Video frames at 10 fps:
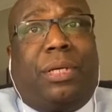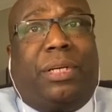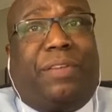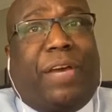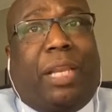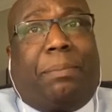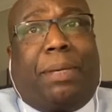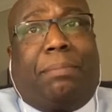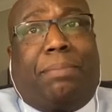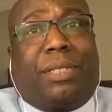
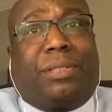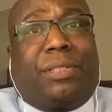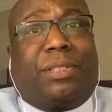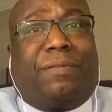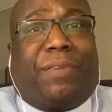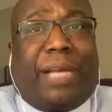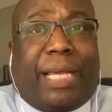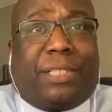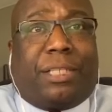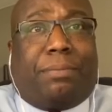developing business and
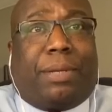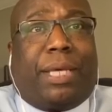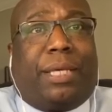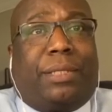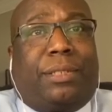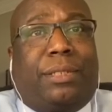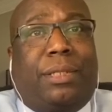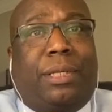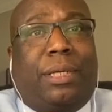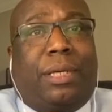financing plans,
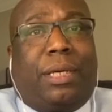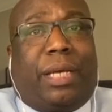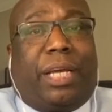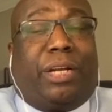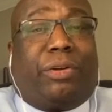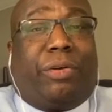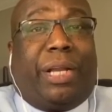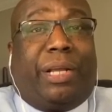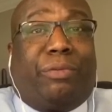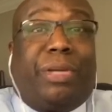
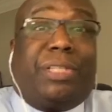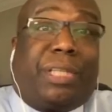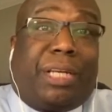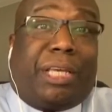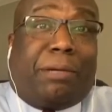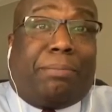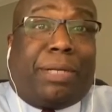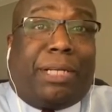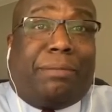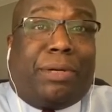integrating recently
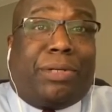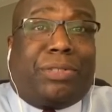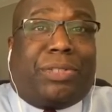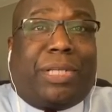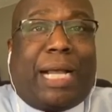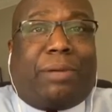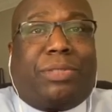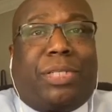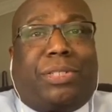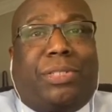completed mergers and
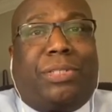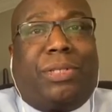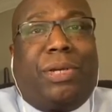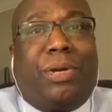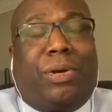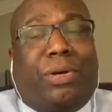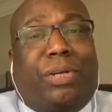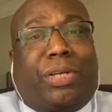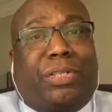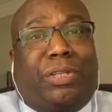acquisitions, or
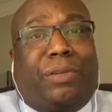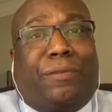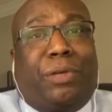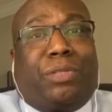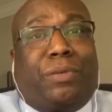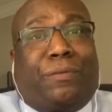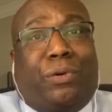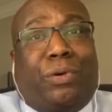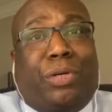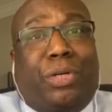looking to the future
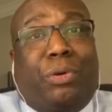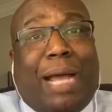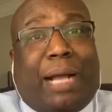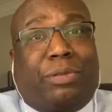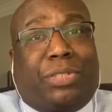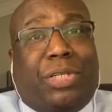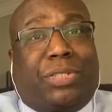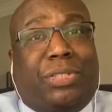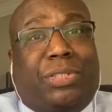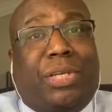for new
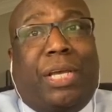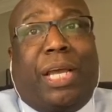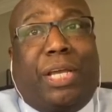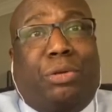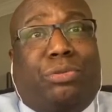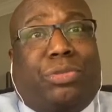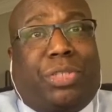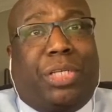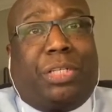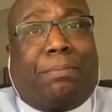acquisitions and new
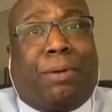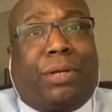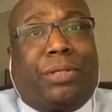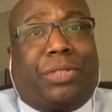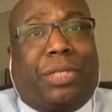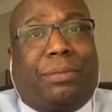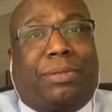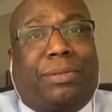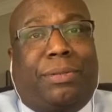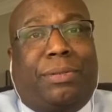strategic partnerships.